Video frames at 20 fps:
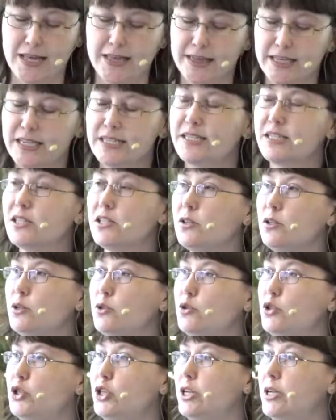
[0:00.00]
This
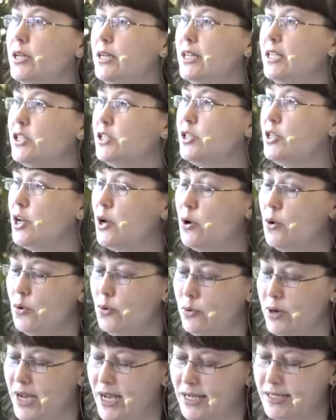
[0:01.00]
solution is
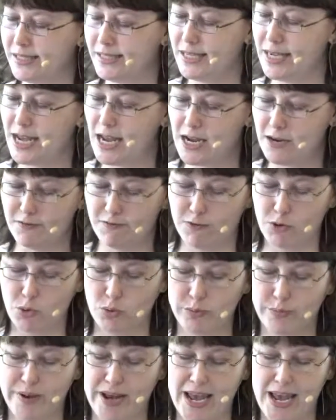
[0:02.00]
known as the
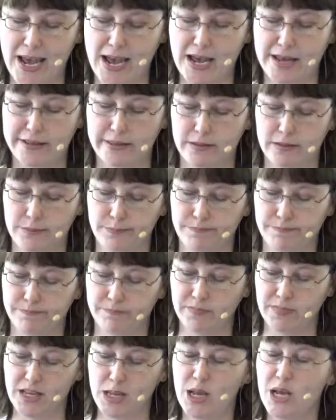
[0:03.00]
Eightfold Path.
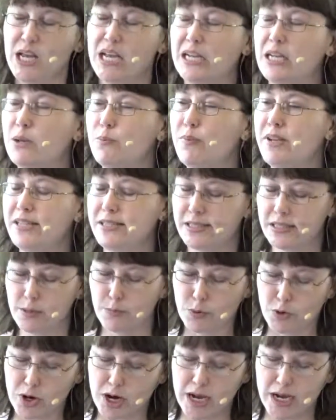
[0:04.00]
It can be
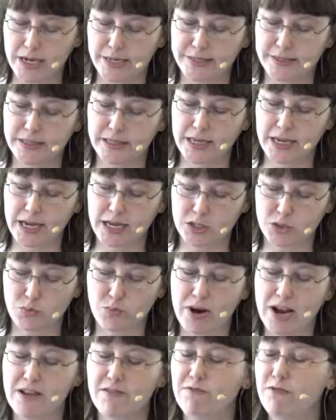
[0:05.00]
summarized as
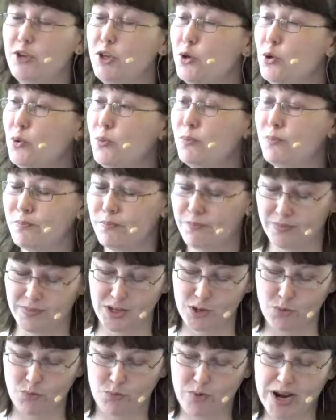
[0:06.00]
right view,
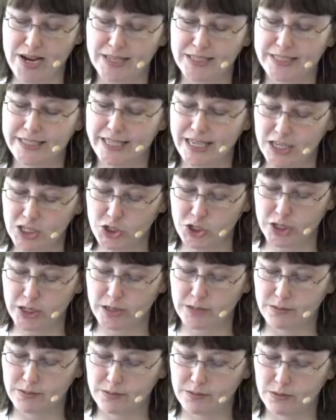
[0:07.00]
right
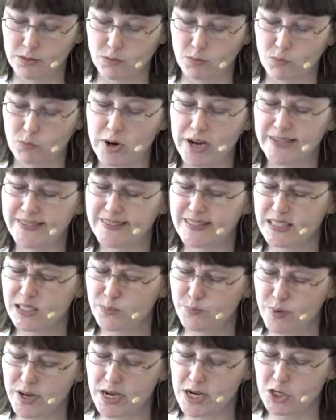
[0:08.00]
intention, right
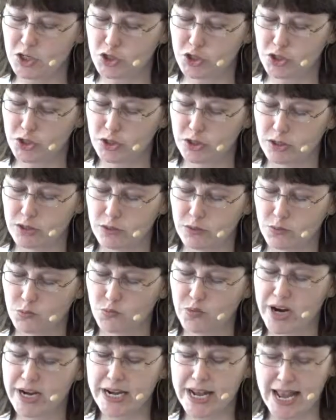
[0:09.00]
speech,
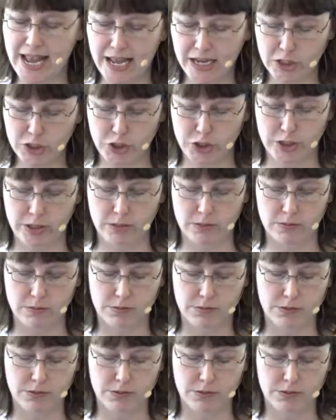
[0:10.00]
right action,